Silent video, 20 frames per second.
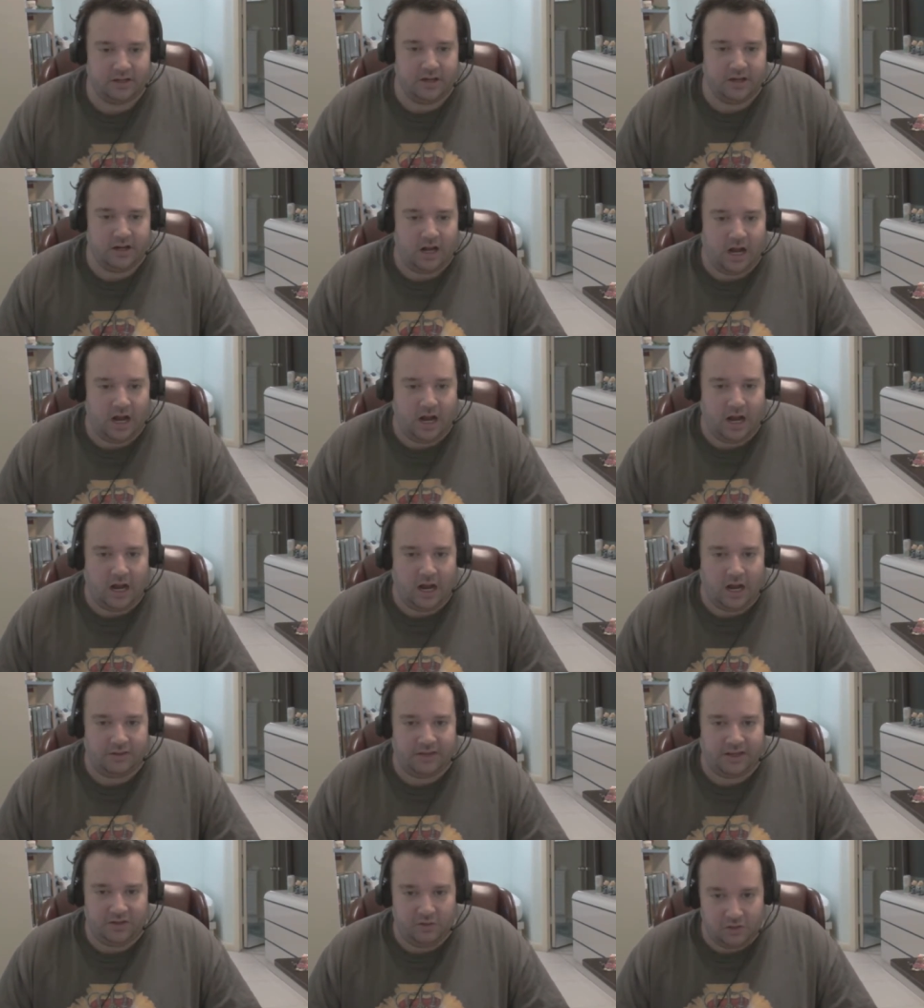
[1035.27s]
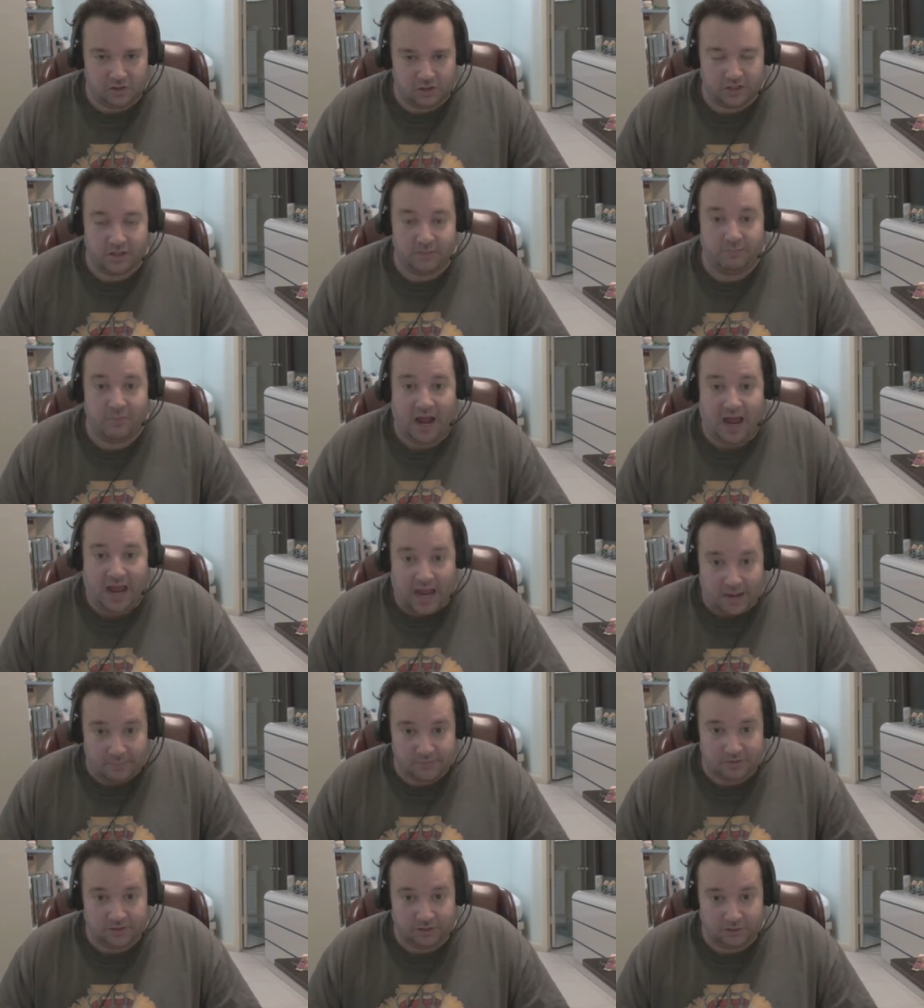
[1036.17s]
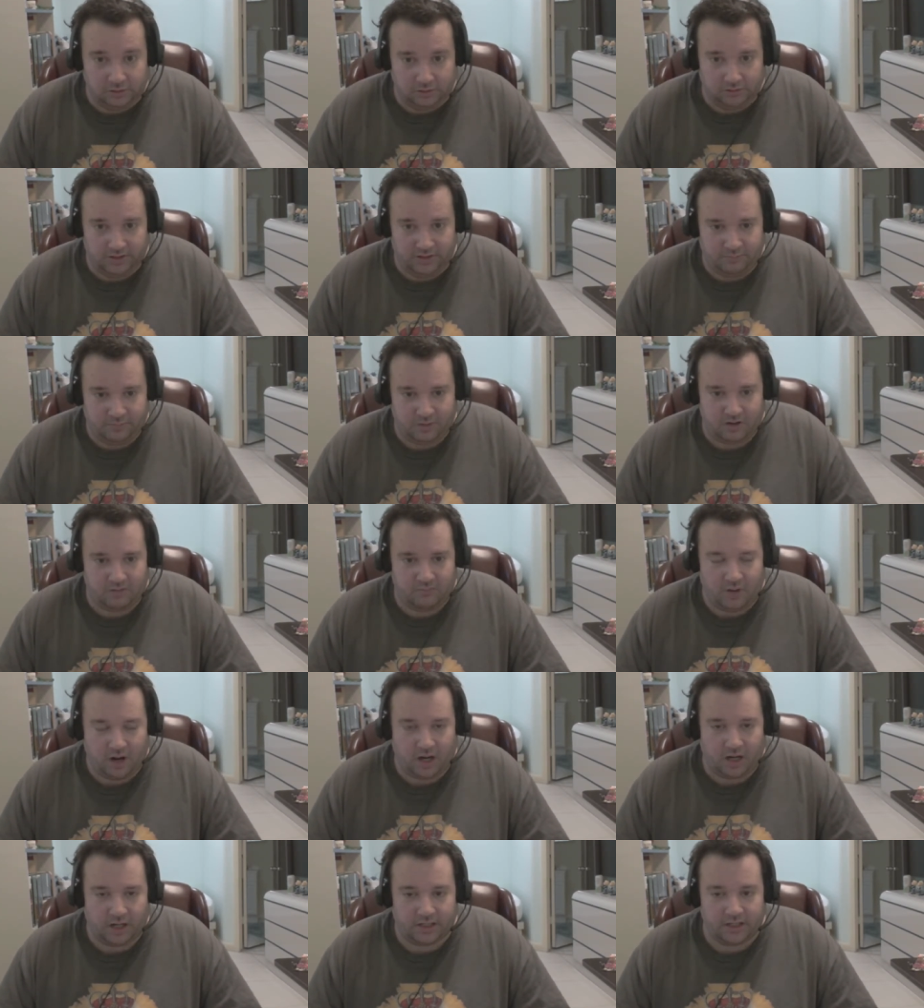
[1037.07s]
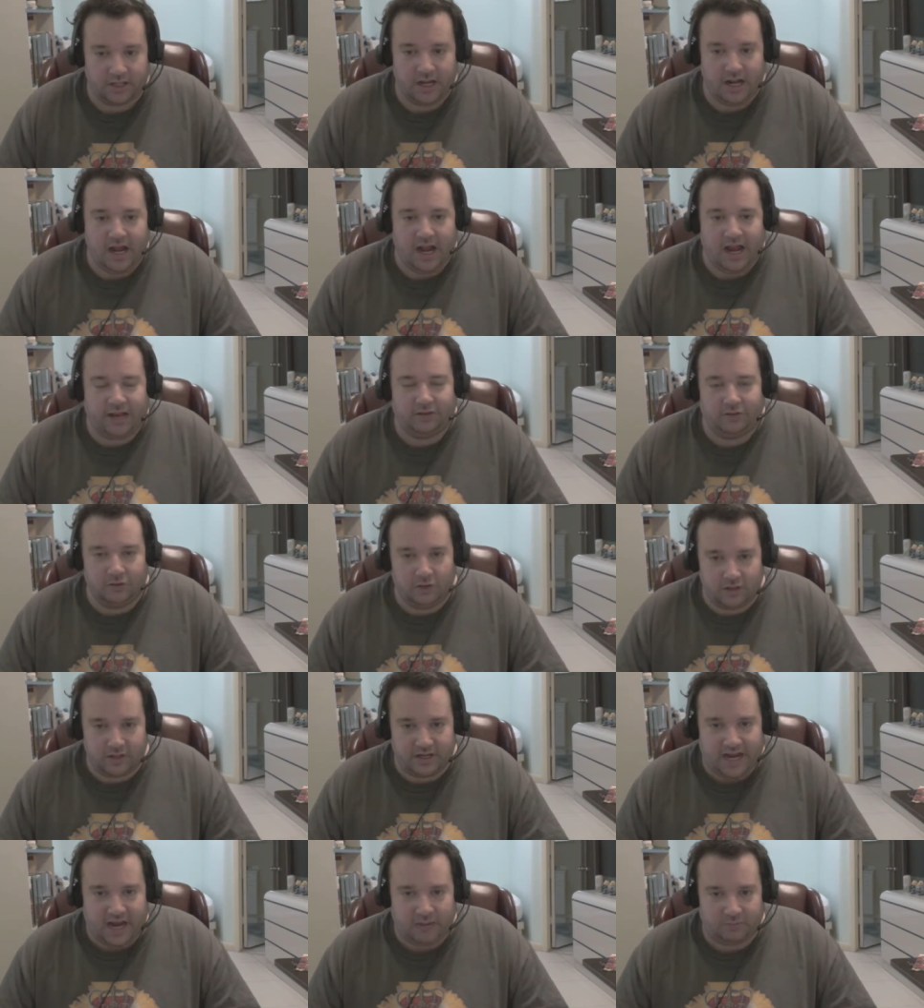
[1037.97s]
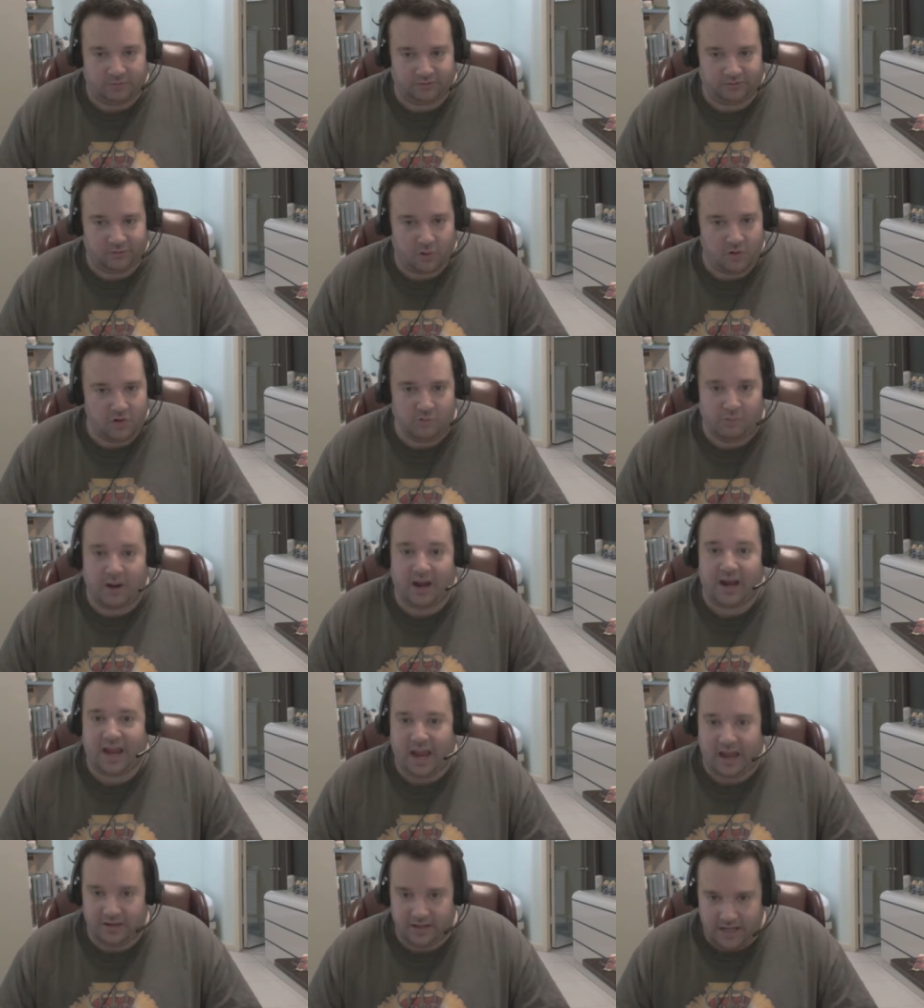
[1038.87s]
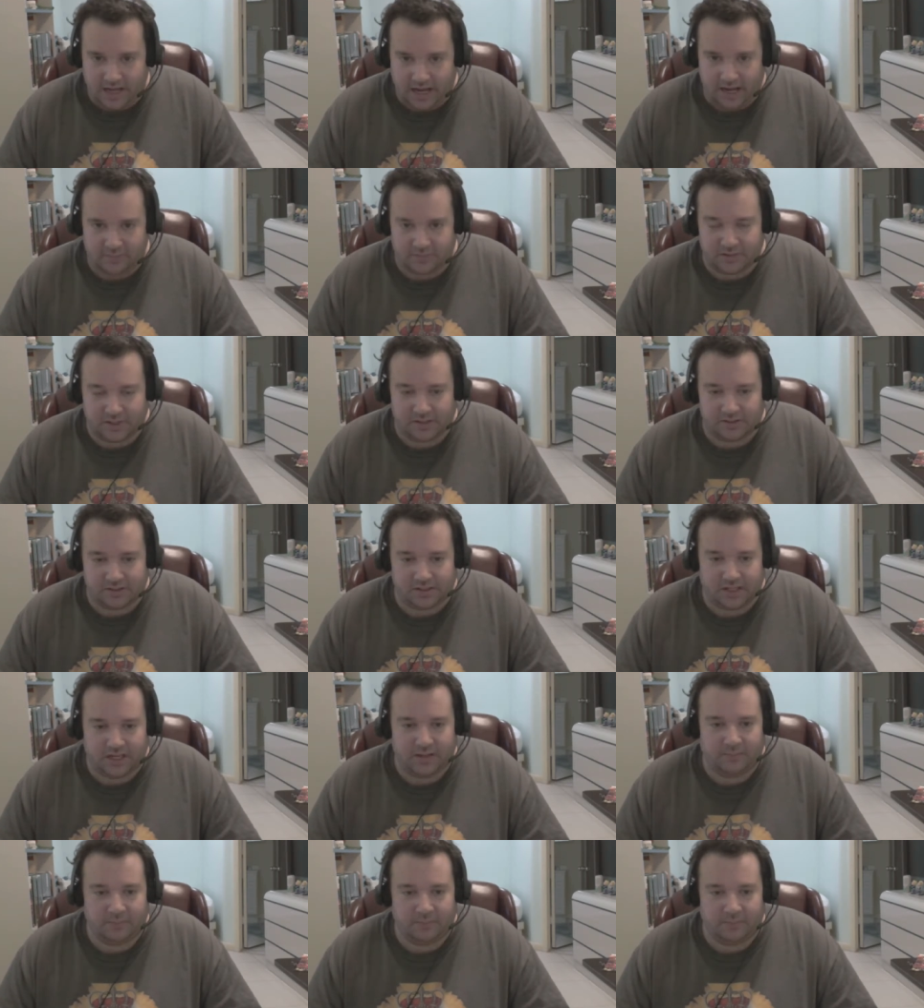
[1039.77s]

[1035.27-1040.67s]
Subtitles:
that you should absolutely bookmark and look at before you buy any games on Steam.